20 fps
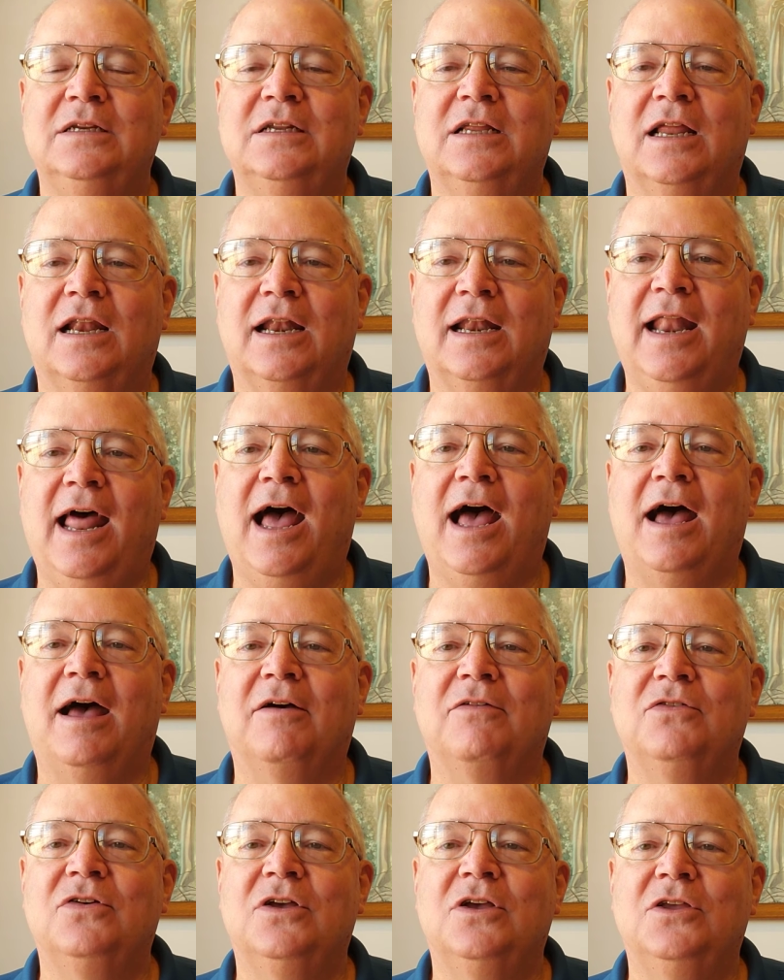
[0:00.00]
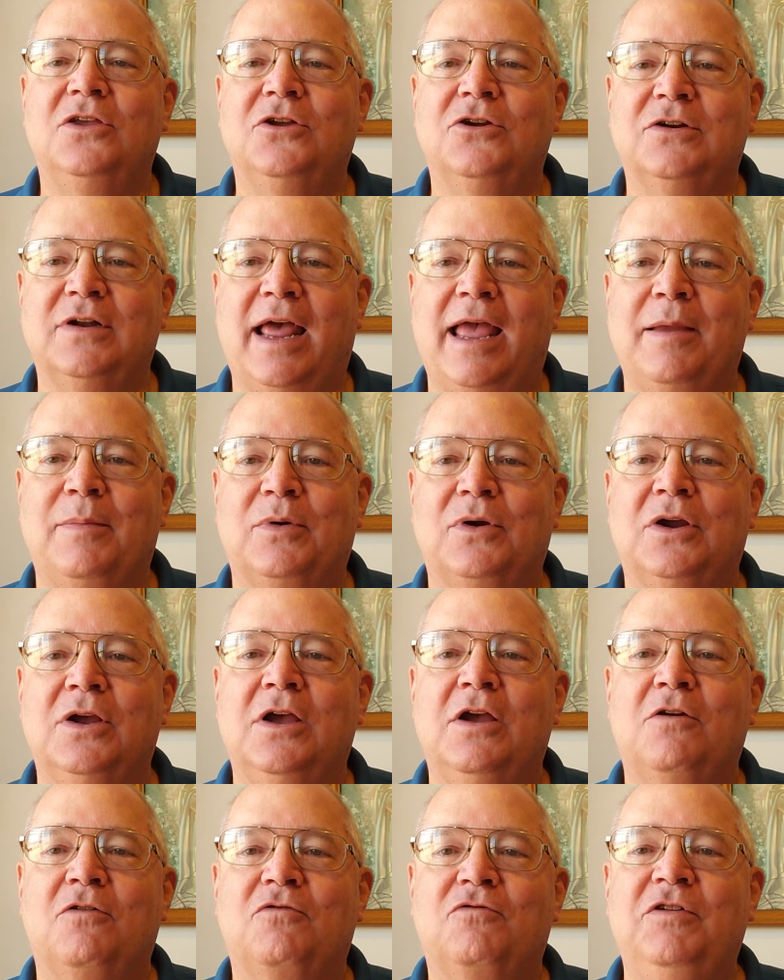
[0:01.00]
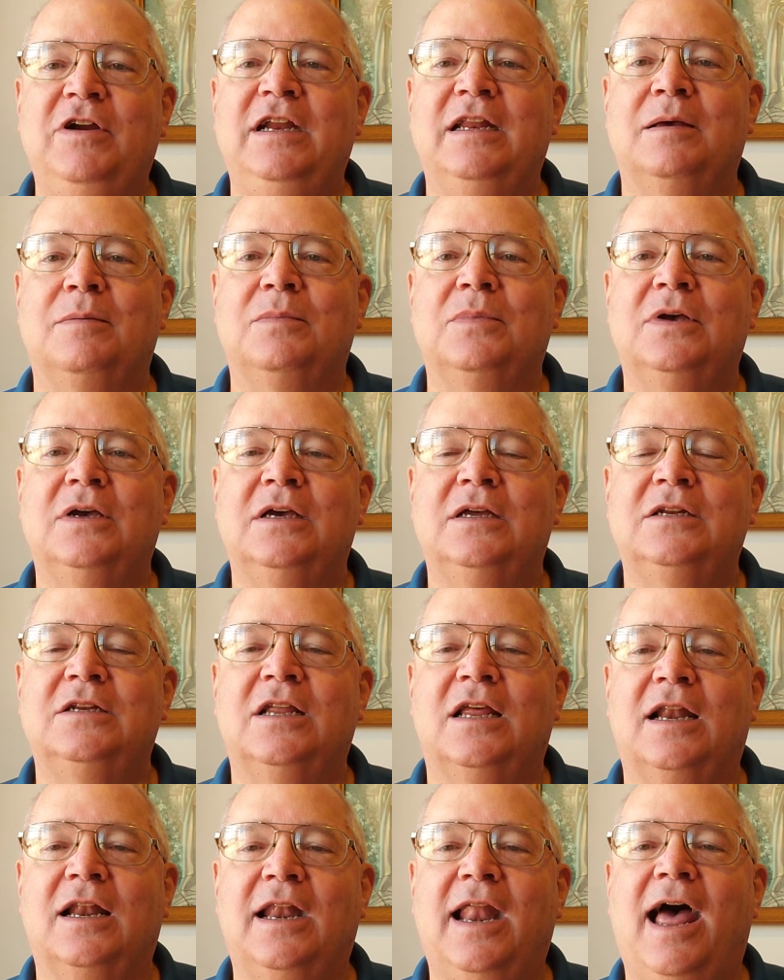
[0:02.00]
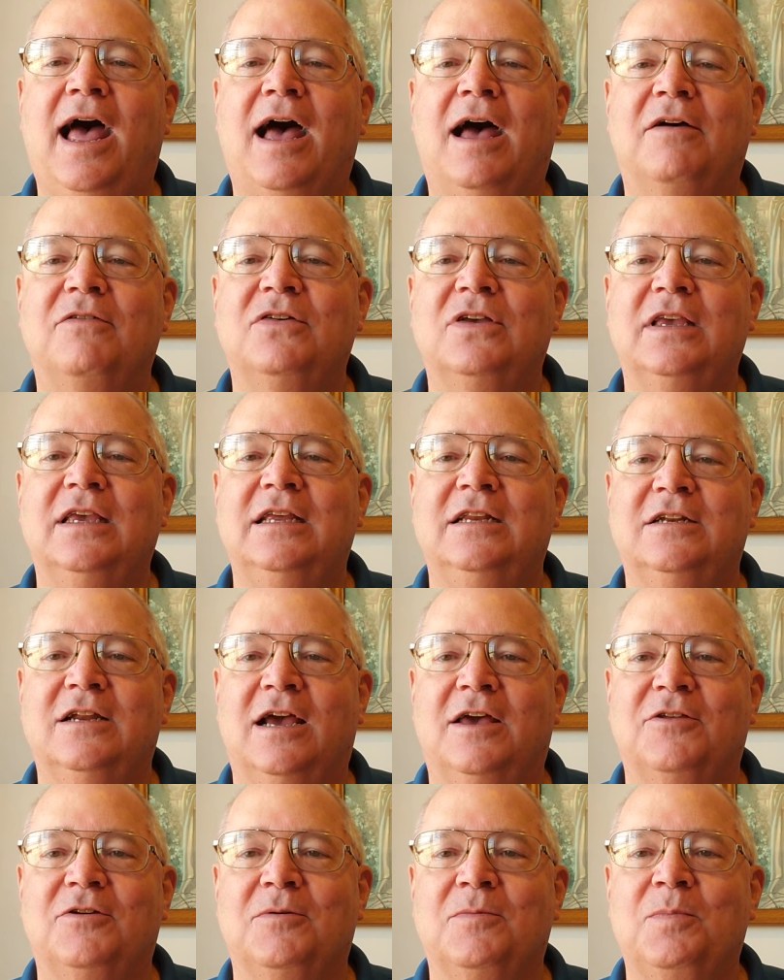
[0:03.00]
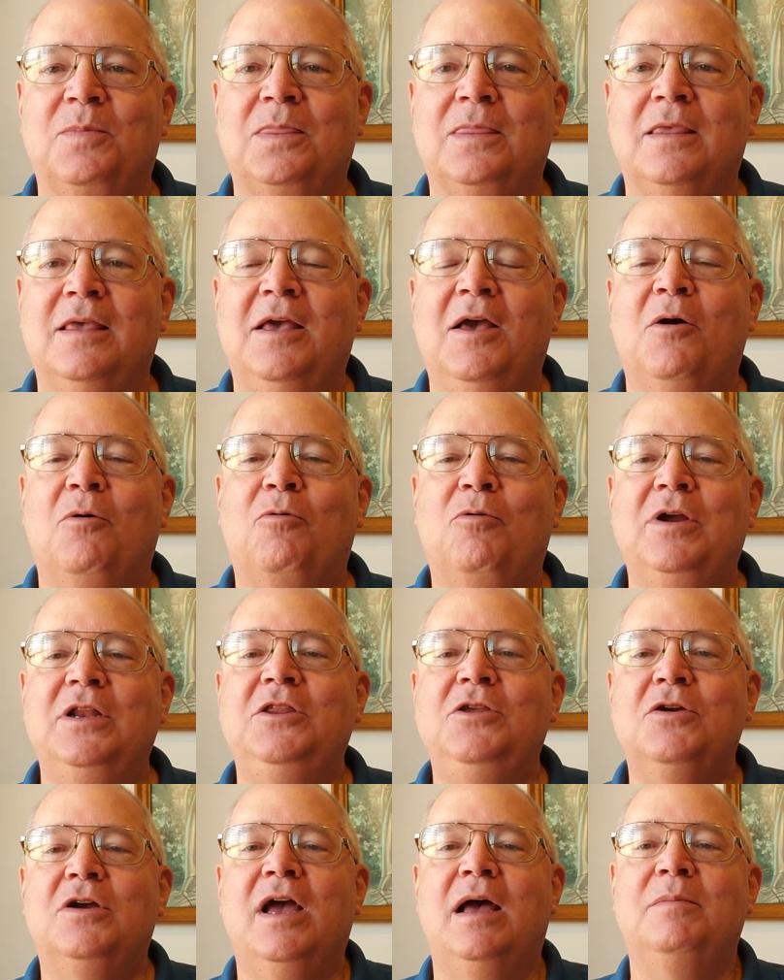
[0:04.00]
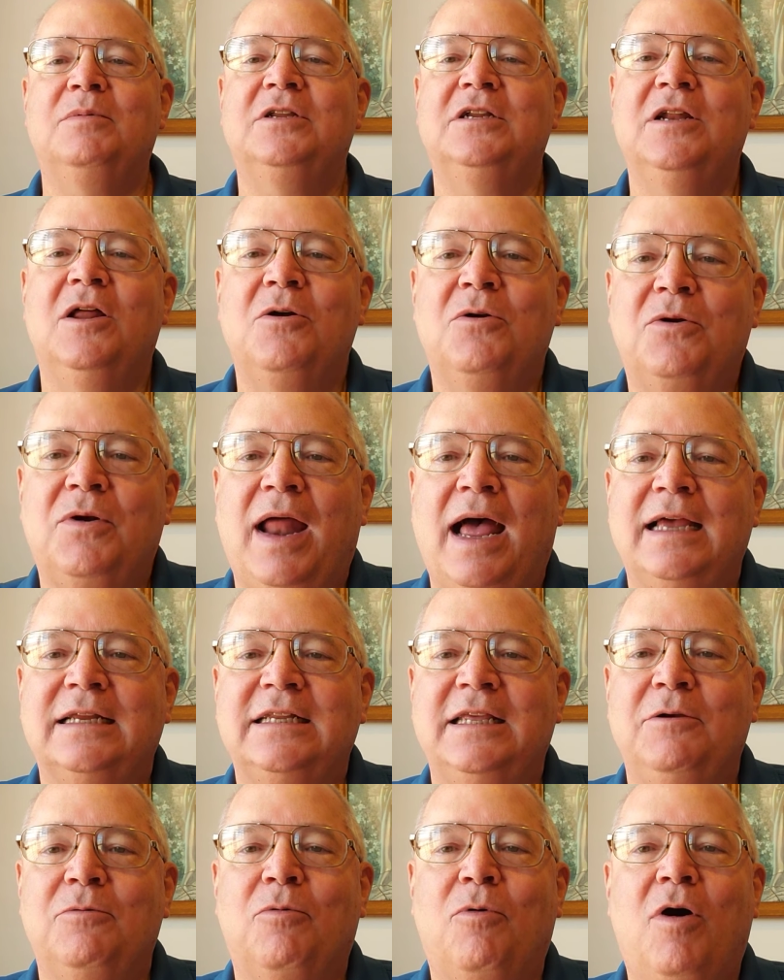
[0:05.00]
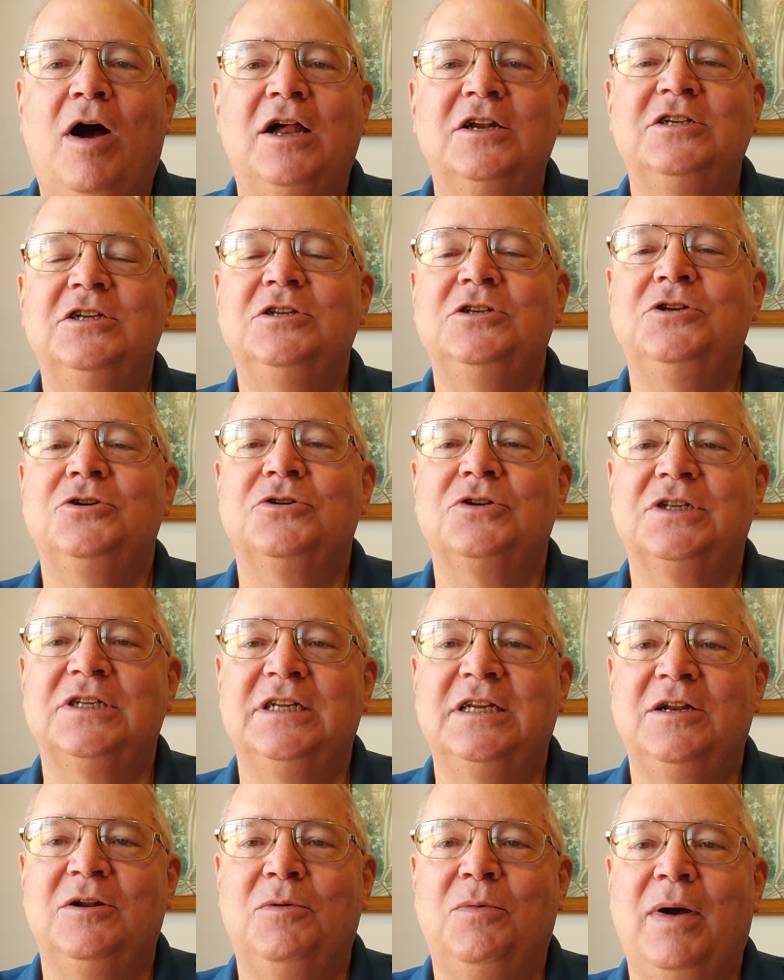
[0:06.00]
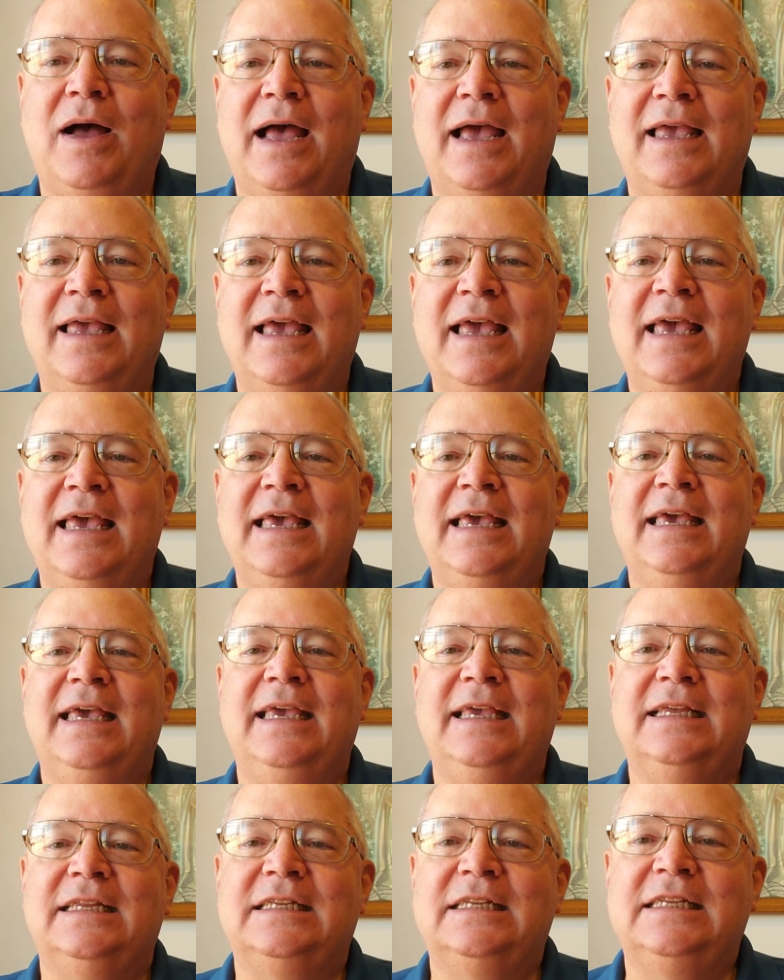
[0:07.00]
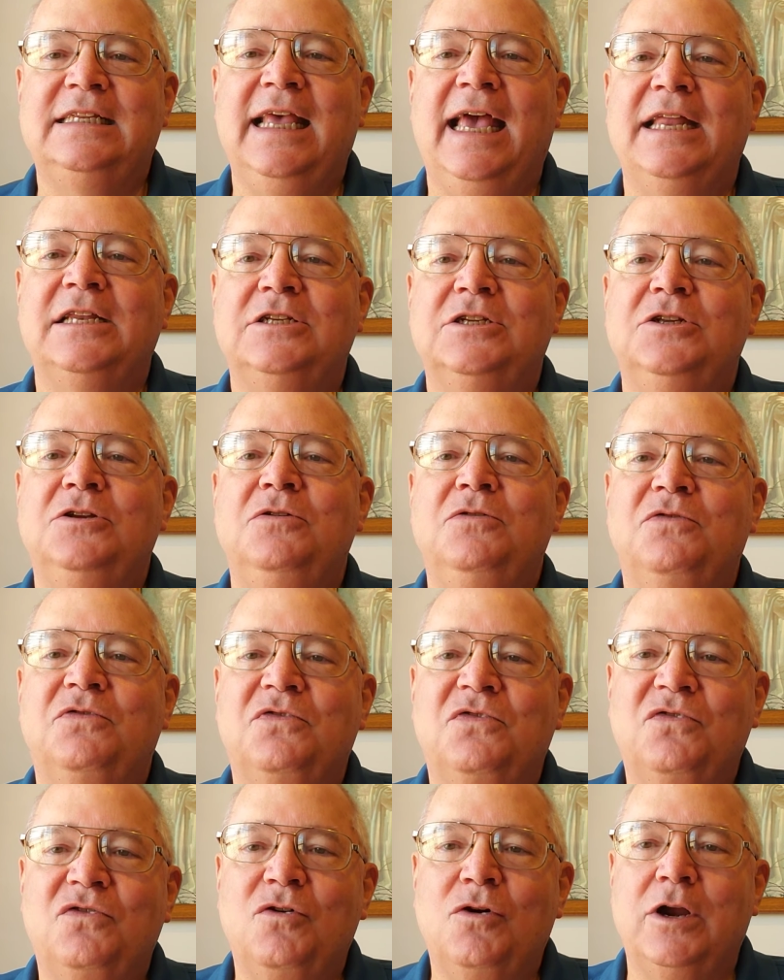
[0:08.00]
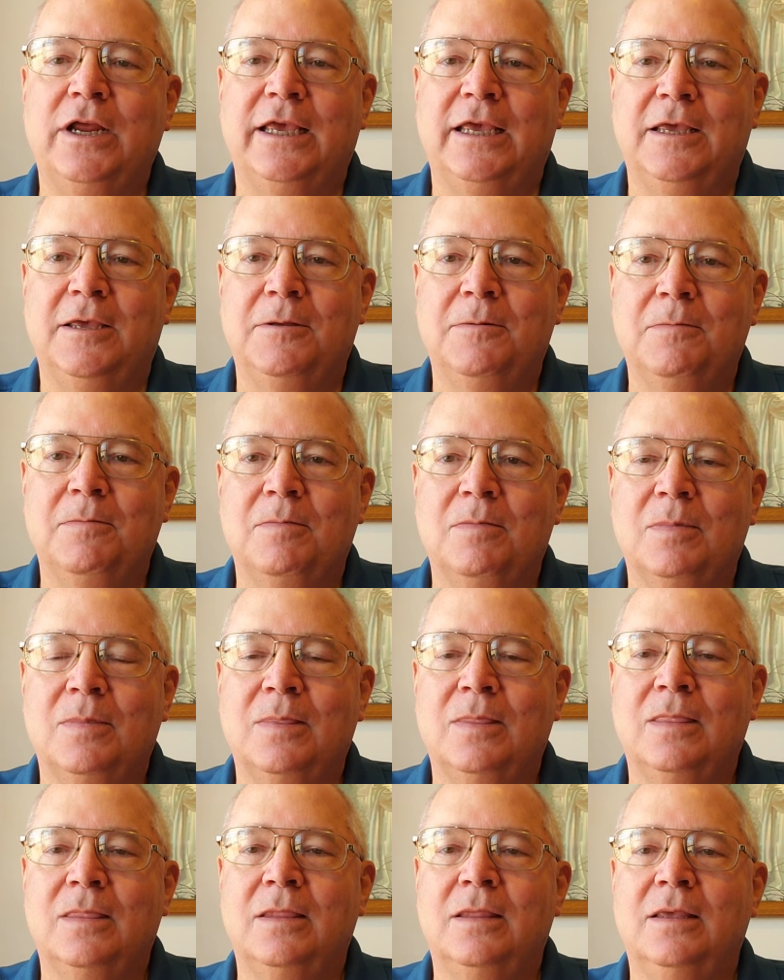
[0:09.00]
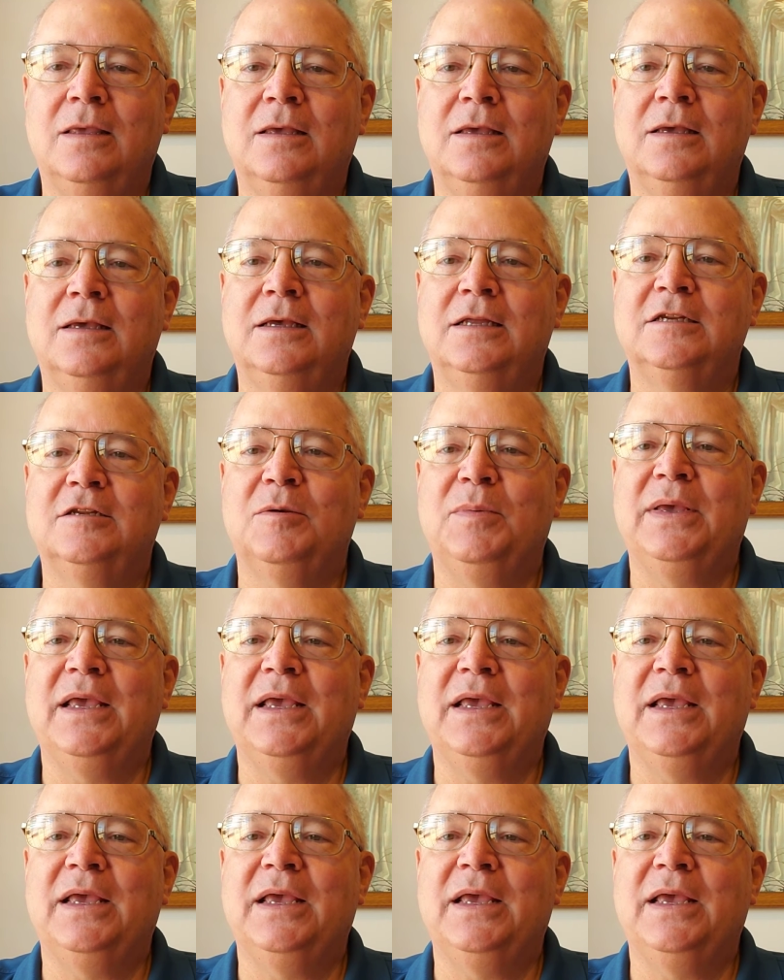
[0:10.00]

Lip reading: to love your neighbor. Freedom to love each other. When you come to know Christ, he washes your sin away. He sets you free to